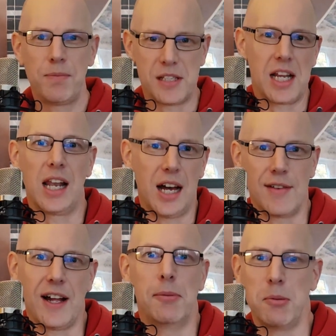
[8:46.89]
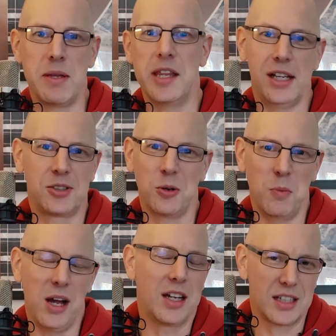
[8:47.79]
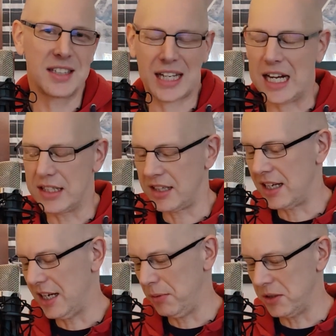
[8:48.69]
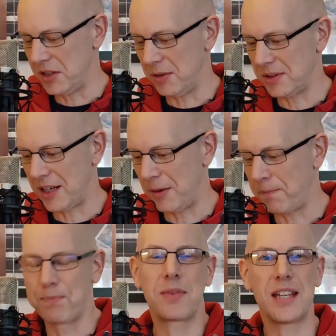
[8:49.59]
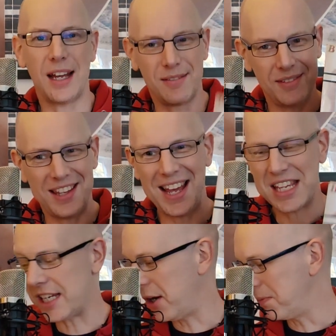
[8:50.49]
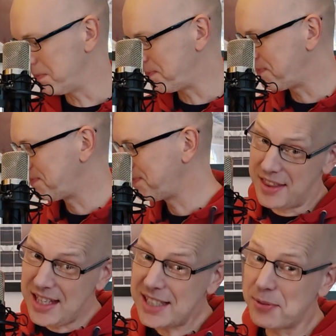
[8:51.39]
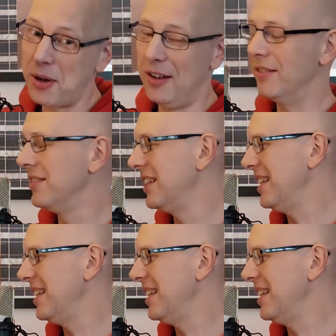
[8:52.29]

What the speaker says: There's a live album in there somewhere. It's the kind of thing that I would do. So yeah, there you go. This one,